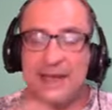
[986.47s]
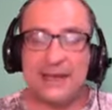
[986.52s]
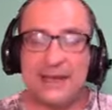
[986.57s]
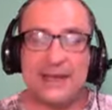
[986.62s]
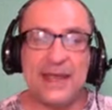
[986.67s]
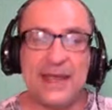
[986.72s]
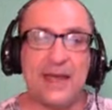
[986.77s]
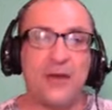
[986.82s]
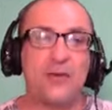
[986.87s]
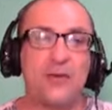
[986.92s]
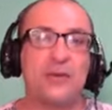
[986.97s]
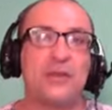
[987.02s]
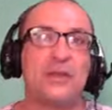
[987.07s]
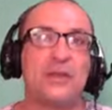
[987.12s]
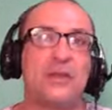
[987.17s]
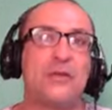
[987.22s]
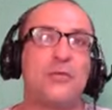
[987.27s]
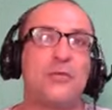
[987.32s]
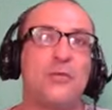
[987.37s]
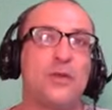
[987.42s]
Now,
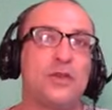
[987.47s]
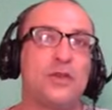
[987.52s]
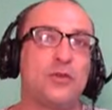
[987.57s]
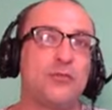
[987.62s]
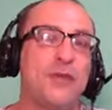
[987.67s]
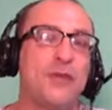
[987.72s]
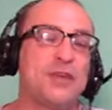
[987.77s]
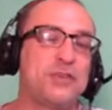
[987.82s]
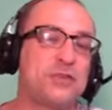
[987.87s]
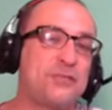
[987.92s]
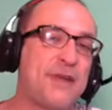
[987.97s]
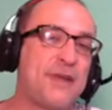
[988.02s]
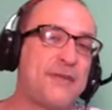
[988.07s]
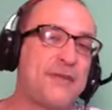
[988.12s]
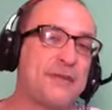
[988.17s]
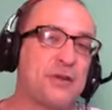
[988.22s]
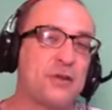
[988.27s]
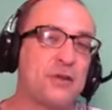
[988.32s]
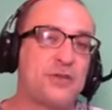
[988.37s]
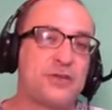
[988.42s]
with the Russian
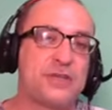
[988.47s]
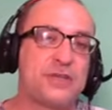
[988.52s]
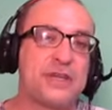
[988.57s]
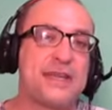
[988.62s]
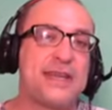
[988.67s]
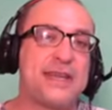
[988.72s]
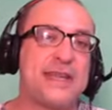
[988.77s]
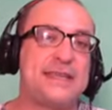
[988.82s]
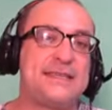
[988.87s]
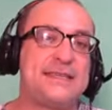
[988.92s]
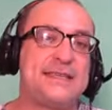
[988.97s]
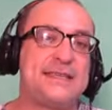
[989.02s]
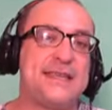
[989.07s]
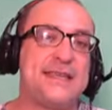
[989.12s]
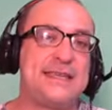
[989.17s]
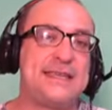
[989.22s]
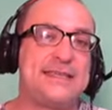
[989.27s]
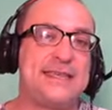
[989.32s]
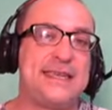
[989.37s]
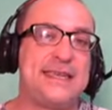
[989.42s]
Revolution in
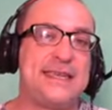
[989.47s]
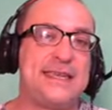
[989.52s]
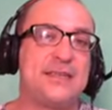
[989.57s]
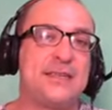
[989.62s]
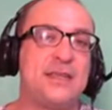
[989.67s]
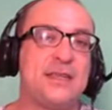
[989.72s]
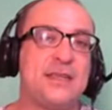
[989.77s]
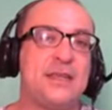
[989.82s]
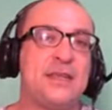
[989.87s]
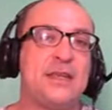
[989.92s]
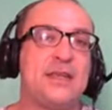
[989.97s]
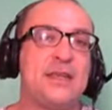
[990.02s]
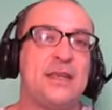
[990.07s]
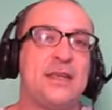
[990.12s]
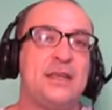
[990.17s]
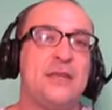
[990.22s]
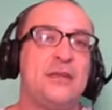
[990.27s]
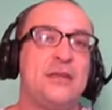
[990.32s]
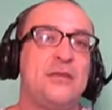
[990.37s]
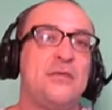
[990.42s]
1918,
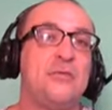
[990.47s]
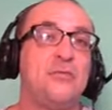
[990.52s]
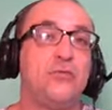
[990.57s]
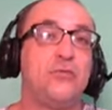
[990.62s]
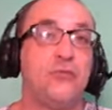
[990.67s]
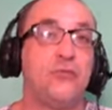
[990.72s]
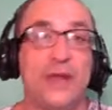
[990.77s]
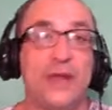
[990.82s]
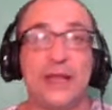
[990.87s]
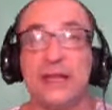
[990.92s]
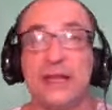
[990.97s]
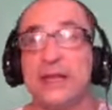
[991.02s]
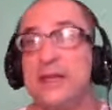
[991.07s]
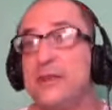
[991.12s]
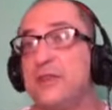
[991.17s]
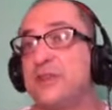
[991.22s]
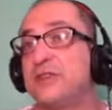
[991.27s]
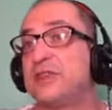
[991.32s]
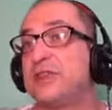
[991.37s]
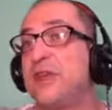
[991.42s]

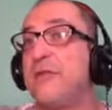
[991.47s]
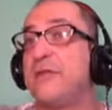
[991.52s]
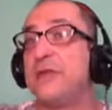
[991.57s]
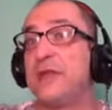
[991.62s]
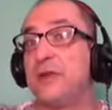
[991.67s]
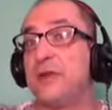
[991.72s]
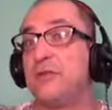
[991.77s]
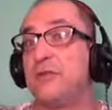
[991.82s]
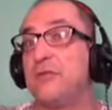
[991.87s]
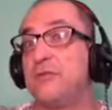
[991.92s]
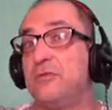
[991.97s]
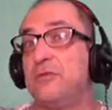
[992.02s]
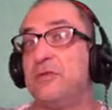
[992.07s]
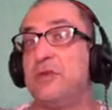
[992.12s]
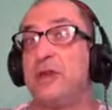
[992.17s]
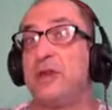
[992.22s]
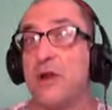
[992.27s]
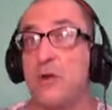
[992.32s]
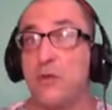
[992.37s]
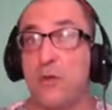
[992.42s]
really the Soviet,
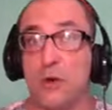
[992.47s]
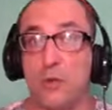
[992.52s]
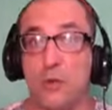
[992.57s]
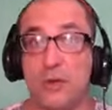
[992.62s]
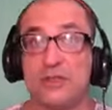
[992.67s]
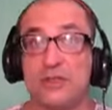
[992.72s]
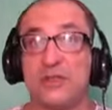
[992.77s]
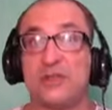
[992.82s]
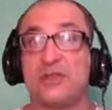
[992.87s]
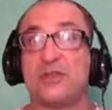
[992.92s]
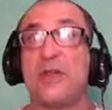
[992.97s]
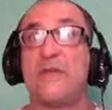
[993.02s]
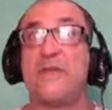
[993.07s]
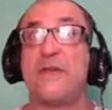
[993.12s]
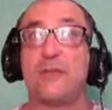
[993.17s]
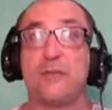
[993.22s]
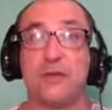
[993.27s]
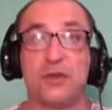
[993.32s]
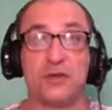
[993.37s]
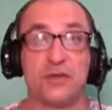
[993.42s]
what was the
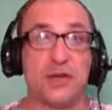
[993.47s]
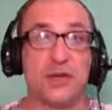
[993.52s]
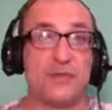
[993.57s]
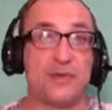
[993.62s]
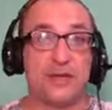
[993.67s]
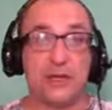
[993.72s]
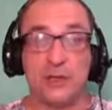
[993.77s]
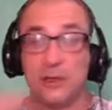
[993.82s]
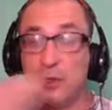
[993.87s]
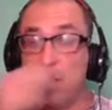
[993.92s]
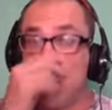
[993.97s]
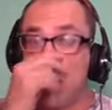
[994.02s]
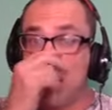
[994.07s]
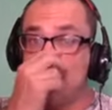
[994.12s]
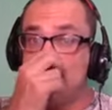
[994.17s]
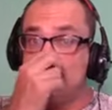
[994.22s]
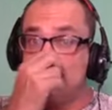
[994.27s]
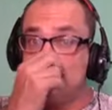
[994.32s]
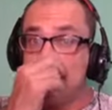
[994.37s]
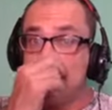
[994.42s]
Soviet regime and the
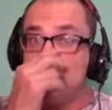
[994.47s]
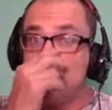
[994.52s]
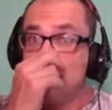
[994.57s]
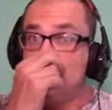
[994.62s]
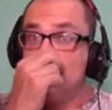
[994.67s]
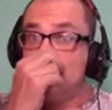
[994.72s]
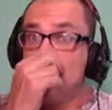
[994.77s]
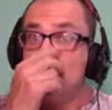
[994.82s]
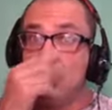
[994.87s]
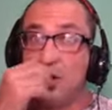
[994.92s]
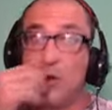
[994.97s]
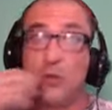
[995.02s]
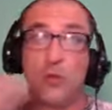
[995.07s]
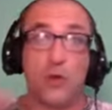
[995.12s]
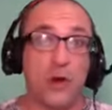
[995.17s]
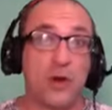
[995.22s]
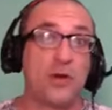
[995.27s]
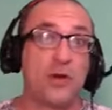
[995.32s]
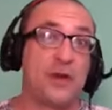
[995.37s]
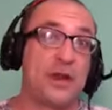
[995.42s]
laws,
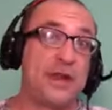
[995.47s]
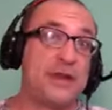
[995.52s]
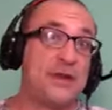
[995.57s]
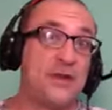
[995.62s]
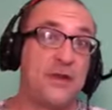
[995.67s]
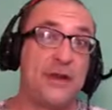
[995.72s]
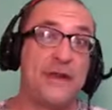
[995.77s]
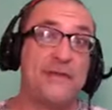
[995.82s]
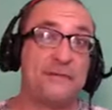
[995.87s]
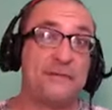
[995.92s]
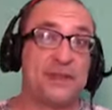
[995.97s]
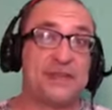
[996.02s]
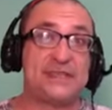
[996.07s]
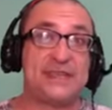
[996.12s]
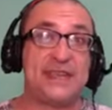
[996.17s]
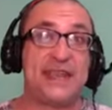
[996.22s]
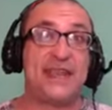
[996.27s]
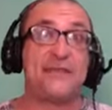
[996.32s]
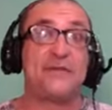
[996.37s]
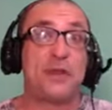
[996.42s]
were in their
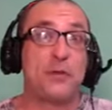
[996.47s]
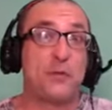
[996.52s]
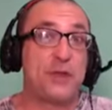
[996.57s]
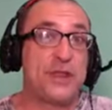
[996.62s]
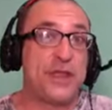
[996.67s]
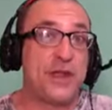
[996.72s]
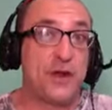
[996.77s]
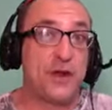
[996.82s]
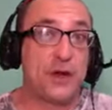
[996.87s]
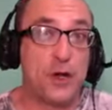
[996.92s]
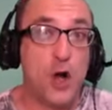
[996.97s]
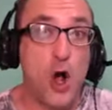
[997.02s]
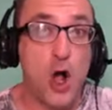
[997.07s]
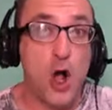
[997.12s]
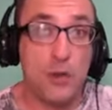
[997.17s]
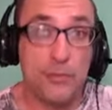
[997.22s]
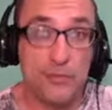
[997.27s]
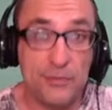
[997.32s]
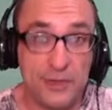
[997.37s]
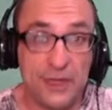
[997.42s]
infancy, if they were there at
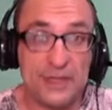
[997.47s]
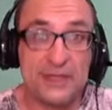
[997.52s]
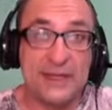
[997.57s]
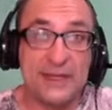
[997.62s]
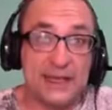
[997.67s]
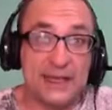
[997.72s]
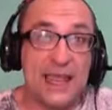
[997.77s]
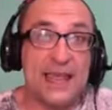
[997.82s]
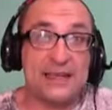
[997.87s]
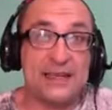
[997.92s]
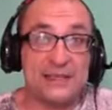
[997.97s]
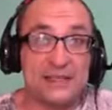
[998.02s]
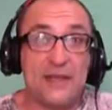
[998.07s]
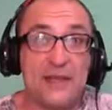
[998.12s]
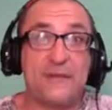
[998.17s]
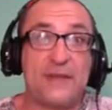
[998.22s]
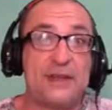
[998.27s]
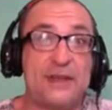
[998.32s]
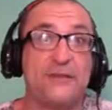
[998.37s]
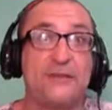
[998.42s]
all. They did a lot of
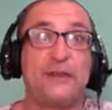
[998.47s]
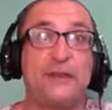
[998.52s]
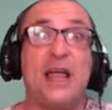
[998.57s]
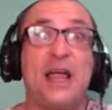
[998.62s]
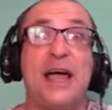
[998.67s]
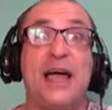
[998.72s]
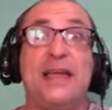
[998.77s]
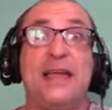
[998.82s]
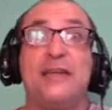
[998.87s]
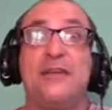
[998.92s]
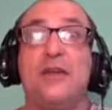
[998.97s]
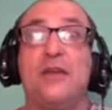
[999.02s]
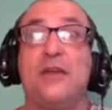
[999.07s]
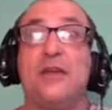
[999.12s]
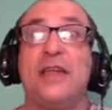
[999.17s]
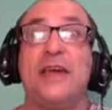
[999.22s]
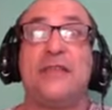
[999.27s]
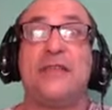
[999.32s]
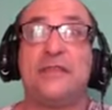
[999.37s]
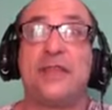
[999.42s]
stuff on the fly, a
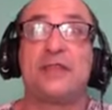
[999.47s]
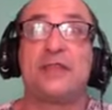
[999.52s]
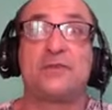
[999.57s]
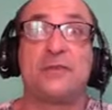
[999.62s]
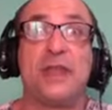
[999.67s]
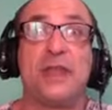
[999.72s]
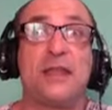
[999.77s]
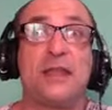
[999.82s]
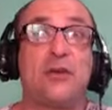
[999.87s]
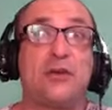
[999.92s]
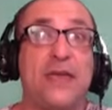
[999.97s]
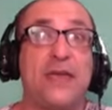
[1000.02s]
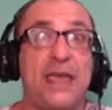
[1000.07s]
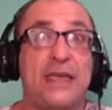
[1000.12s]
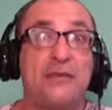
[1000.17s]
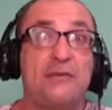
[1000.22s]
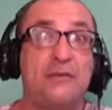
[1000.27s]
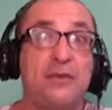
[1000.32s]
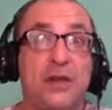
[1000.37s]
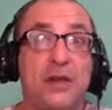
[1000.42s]
lot of things were like,
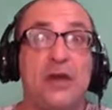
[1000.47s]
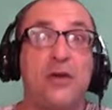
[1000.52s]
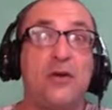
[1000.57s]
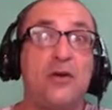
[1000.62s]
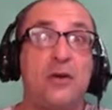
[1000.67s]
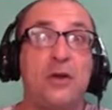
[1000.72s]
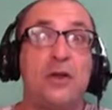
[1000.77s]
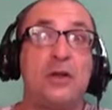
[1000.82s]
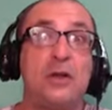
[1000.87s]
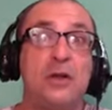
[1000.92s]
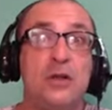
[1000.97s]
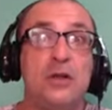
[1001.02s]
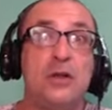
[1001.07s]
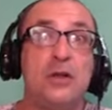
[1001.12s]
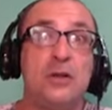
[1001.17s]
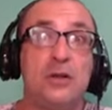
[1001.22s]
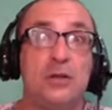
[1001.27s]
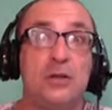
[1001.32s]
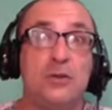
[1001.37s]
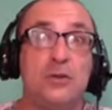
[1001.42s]
okay,
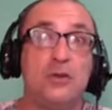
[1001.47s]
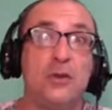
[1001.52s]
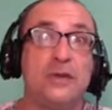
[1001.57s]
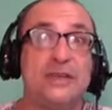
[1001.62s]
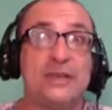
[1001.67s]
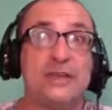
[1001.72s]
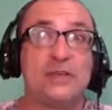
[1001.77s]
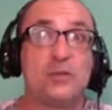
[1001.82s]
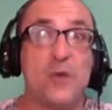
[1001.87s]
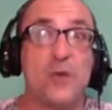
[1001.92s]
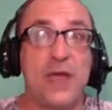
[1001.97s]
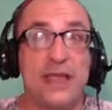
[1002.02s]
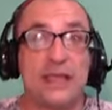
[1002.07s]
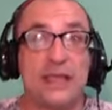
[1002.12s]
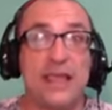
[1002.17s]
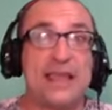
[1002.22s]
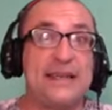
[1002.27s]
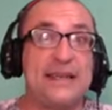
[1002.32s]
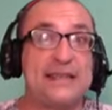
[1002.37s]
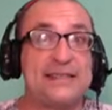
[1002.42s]
do it this way,
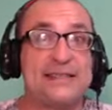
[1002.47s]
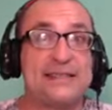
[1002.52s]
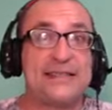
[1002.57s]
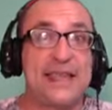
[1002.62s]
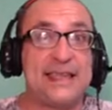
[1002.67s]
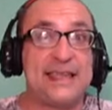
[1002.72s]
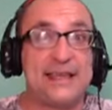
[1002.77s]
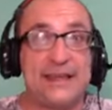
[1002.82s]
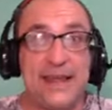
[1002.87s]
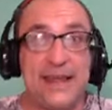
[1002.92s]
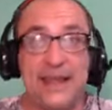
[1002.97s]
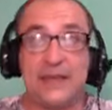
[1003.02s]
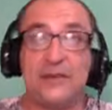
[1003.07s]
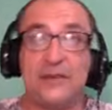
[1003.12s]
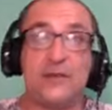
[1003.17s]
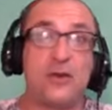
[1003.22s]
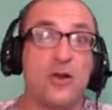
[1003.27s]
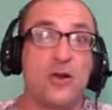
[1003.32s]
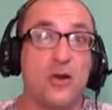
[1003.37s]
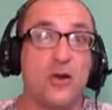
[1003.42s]
Lenin stated
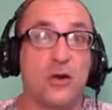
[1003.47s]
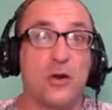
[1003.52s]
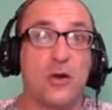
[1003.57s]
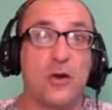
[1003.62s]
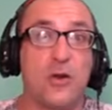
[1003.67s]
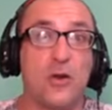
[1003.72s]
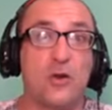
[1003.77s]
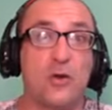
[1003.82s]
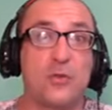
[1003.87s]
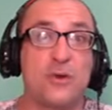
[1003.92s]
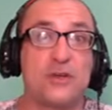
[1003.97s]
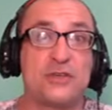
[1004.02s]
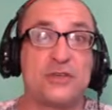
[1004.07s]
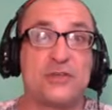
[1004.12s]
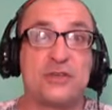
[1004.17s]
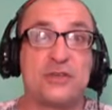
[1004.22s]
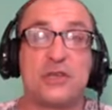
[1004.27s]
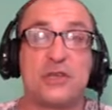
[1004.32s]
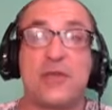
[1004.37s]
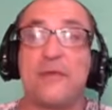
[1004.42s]
it, or
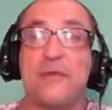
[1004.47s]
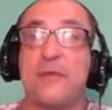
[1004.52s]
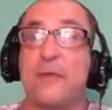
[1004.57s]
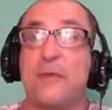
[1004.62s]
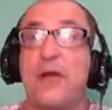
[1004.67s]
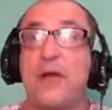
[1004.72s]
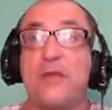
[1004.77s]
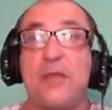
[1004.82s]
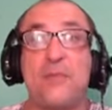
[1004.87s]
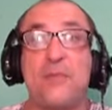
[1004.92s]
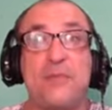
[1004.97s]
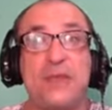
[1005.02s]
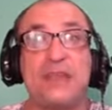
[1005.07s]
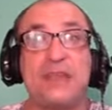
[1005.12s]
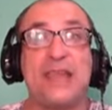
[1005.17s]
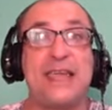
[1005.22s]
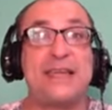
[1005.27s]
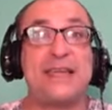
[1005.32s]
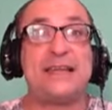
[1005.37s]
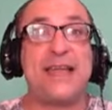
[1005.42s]
whichever power that be
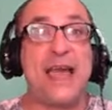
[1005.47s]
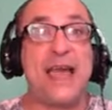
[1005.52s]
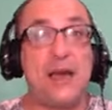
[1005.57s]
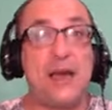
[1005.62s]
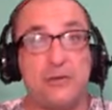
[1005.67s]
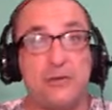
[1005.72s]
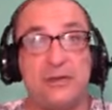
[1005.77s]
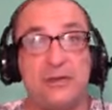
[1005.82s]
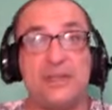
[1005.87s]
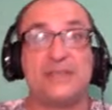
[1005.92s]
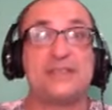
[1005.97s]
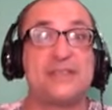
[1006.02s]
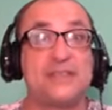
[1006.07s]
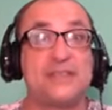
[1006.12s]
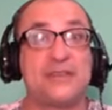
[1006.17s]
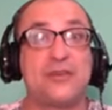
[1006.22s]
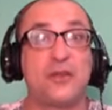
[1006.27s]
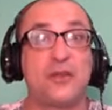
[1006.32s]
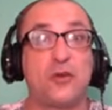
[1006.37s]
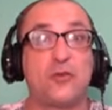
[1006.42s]
laid it out, and this is
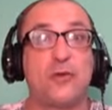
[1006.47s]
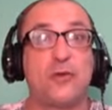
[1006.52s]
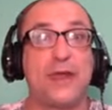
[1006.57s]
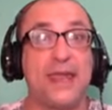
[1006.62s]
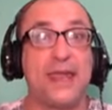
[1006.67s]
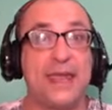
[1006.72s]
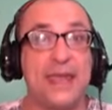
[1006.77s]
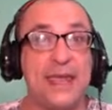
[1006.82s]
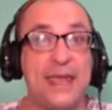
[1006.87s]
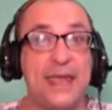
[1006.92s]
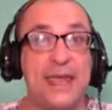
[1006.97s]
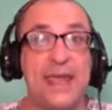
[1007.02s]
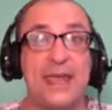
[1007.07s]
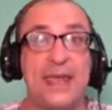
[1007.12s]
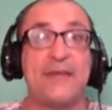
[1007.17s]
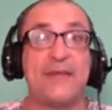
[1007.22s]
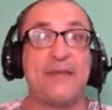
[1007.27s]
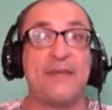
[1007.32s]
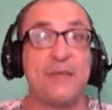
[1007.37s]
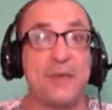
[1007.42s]
the decree,
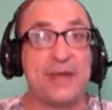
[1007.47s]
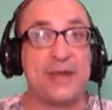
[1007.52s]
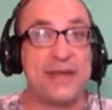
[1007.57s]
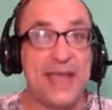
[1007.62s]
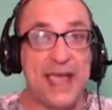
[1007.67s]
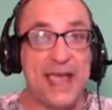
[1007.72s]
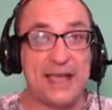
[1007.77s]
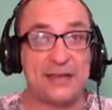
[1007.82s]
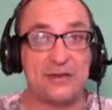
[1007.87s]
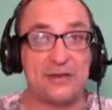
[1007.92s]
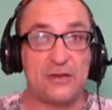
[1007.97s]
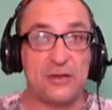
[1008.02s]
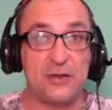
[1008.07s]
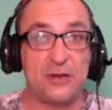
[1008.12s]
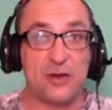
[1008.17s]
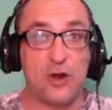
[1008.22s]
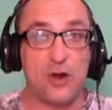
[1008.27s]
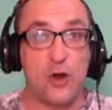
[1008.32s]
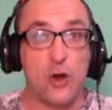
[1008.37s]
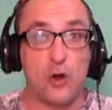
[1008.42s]
and everybody act,
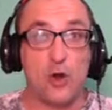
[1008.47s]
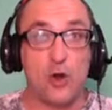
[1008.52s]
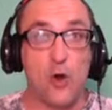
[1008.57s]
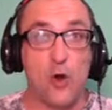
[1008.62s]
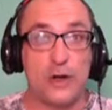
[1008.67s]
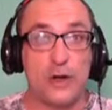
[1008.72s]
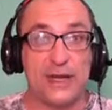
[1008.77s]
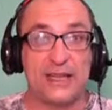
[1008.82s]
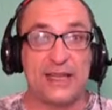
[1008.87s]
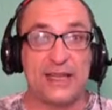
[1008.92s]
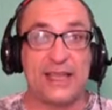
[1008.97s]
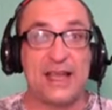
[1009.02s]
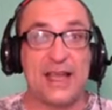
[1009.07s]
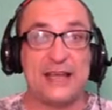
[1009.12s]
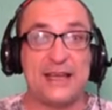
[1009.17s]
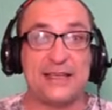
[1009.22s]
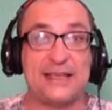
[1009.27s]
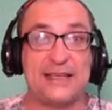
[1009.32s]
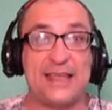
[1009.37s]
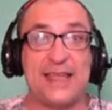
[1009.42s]
accordingly
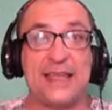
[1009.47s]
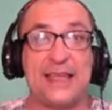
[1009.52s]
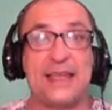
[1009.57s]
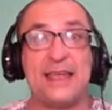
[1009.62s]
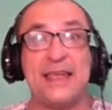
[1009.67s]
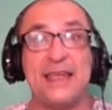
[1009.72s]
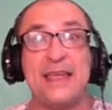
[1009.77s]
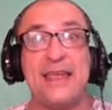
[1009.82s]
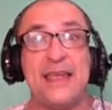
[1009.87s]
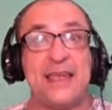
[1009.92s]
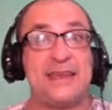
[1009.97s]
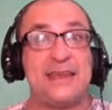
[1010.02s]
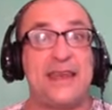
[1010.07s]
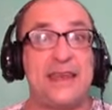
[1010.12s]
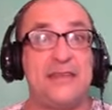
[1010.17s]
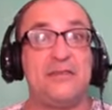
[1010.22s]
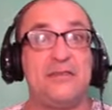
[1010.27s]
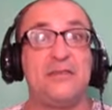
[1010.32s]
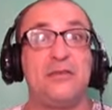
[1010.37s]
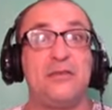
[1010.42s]
kind of thing. And
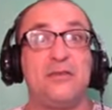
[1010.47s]
then